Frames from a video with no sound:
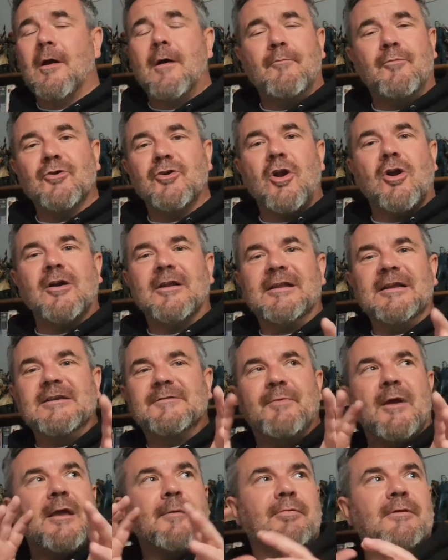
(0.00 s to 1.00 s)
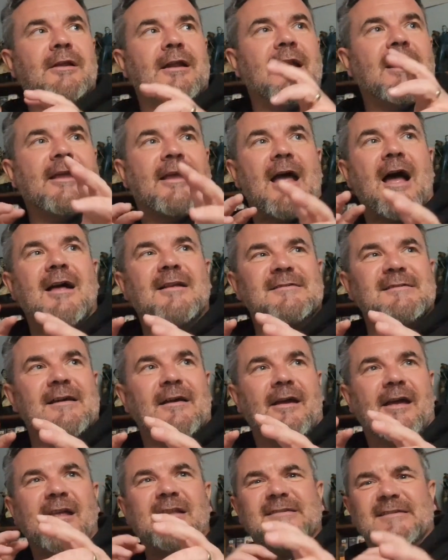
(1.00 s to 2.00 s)
But none of these people are like kind of
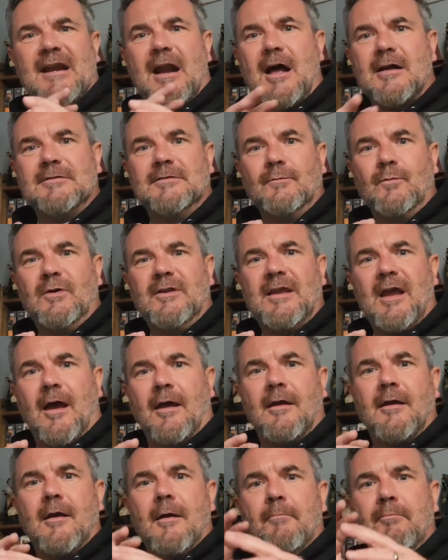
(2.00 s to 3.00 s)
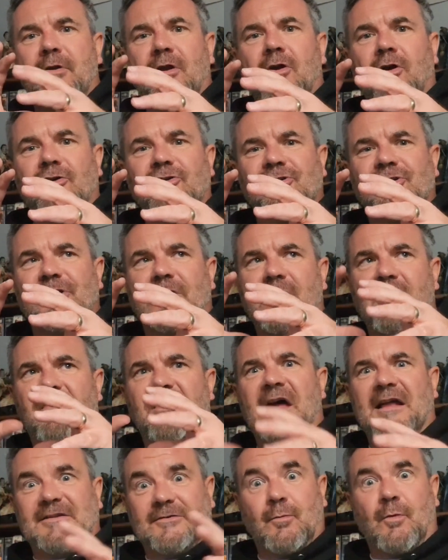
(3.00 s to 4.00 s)
interacting with you because
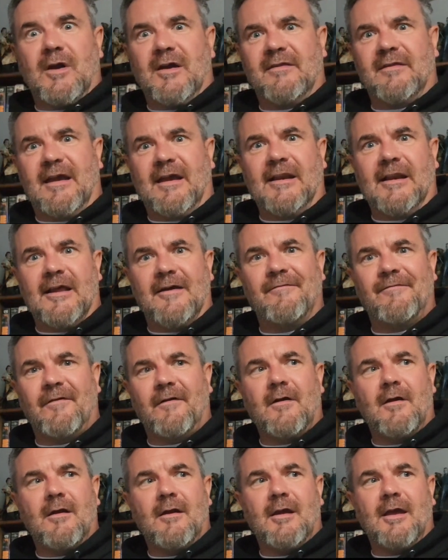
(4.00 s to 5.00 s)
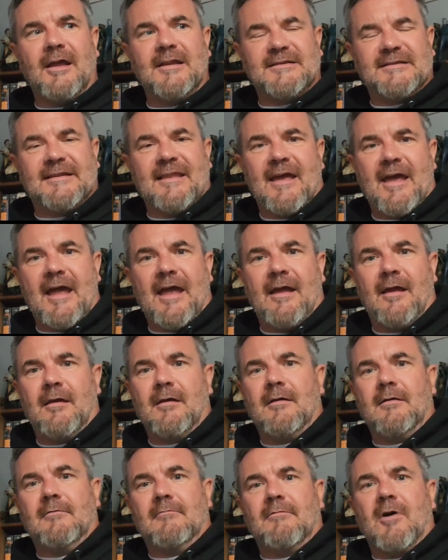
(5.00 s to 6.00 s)
that's where they live. It's their
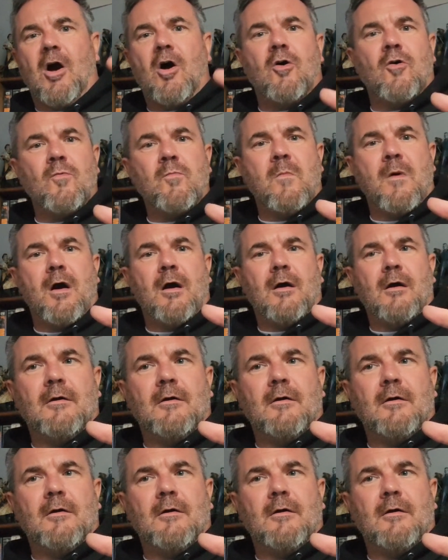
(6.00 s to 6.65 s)
home.